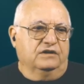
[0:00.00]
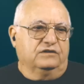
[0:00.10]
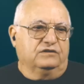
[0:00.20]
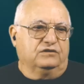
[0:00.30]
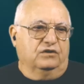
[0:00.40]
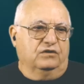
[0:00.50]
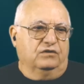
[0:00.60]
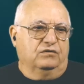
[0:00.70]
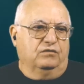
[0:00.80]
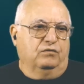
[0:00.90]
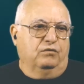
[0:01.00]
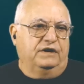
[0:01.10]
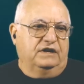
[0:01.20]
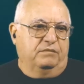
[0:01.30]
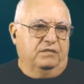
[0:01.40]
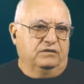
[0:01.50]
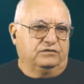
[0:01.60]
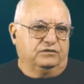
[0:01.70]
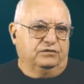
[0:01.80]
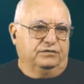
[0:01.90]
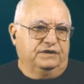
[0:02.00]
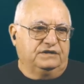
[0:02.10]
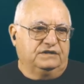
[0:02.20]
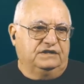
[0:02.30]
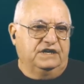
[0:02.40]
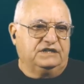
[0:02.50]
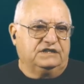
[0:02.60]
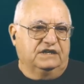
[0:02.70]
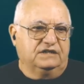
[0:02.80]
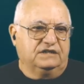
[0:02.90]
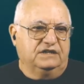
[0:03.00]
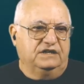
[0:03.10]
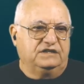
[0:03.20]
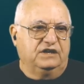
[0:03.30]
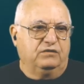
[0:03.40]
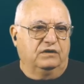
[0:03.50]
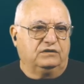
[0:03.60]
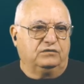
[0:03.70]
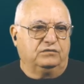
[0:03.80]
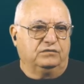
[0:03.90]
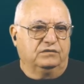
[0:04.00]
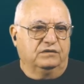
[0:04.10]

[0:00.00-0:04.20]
So what it amounts to is distance is equal to